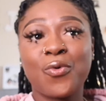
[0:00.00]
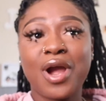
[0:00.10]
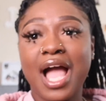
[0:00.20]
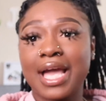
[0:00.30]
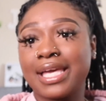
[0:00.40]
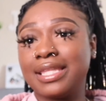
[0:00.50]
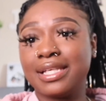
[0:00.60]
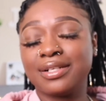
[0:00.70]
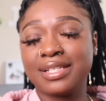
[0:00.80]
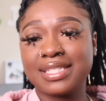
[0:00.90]
where I can
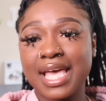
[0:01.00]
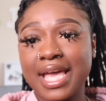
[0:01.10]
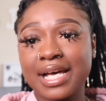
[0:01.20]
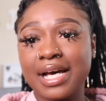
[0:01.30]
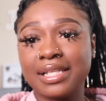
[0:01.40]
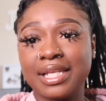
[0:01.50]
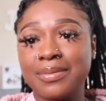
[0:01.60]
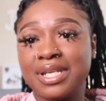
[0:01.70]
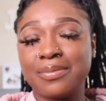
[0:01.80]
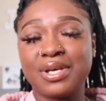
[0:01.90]
literally take
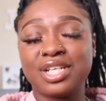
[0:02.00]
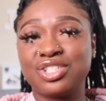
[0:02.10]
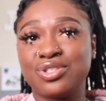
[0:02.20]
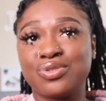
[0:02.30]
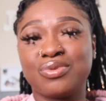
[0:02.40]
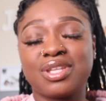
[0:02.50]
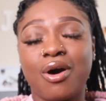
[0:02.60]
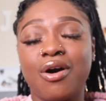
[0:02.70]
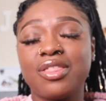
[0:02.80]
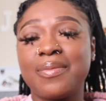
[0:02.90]
unlimited pictures with
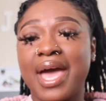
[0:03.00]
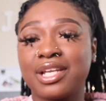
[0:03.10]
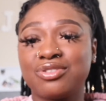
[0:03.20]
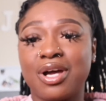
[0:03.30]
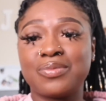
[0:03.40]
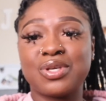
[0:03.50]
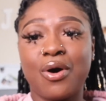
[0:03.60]
all the backdrops,